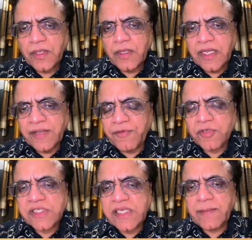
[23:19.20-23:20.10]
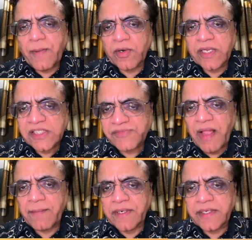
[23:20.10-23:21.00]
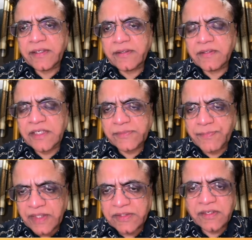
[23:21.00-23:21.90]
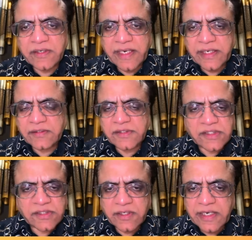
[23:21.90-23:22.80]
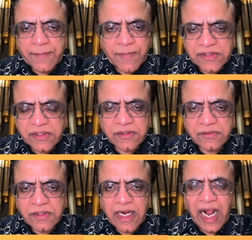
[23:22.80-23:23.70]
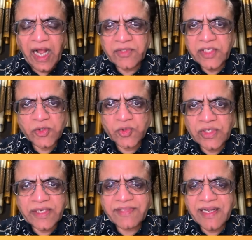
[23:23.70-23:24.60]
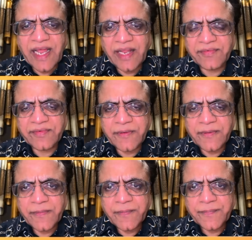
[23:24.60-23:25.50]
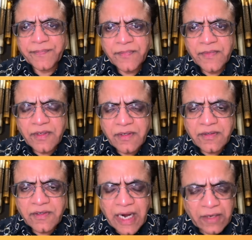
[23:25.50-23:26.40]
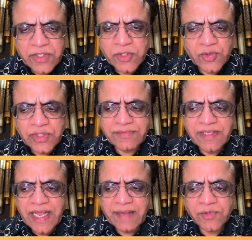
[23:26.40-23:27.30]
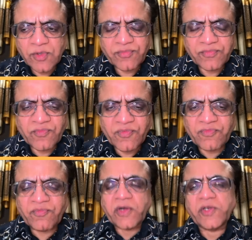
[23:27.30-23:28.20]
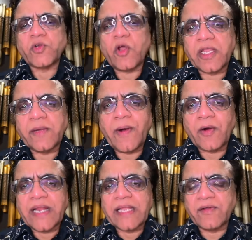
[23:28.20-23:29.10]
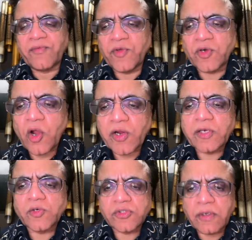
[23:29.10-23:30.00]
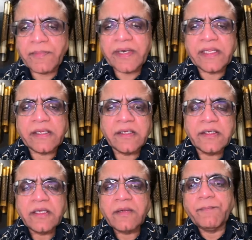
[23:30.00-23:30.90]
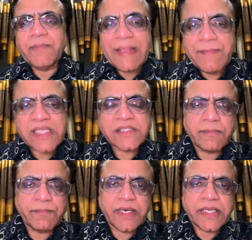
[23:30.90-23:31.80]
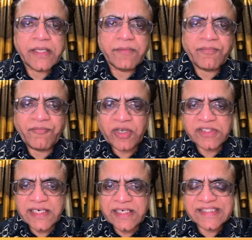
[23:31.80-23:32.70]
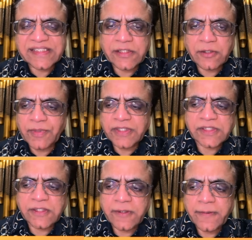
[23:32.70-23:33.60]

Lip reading: If you see about his family, his brother and sister and mother, how they used to live their life. So what you're talking about, like if you're talking to somebody, blaming somebody, first understand the person.